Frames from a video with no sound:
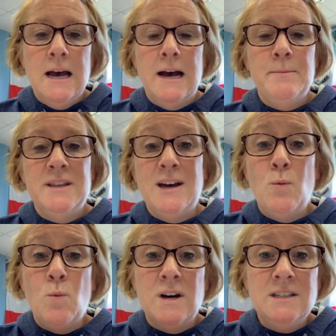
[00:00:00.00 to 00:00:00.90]
but
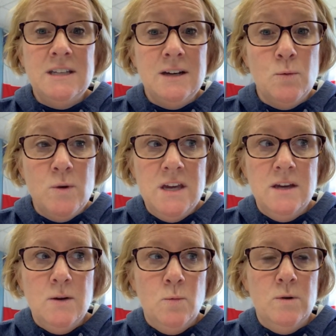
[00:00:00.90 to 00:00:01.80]
that 1 day a
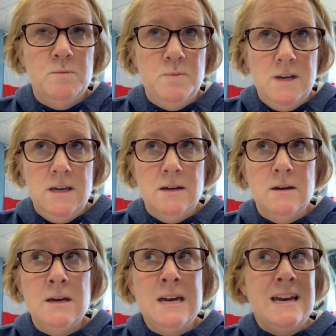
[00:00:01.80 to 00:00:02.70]
week will be
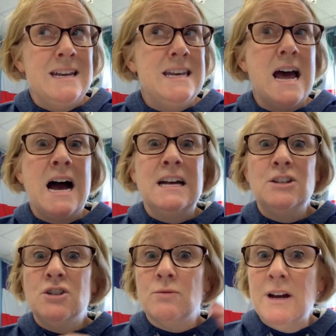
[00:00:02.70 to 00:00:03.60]

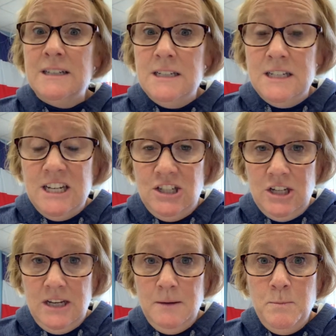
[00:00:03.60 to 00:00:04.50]
not direct
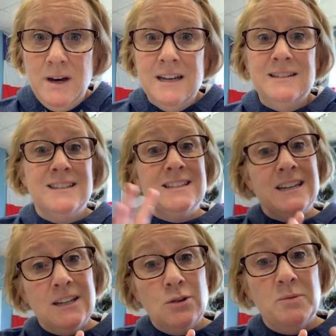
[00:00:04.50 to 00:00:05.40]
teaching, but
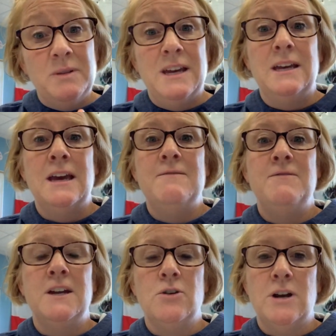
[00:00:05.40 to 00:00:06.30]
study grouping and
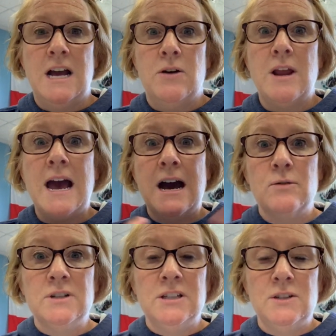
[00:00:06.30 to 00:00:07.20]
figuring out
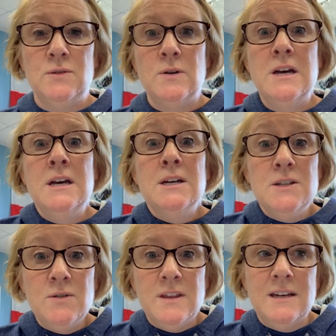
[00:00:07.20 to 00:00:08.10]
how to
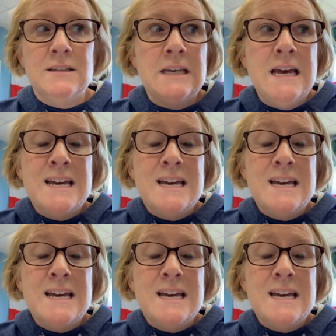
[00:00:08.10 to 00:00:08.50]
do things.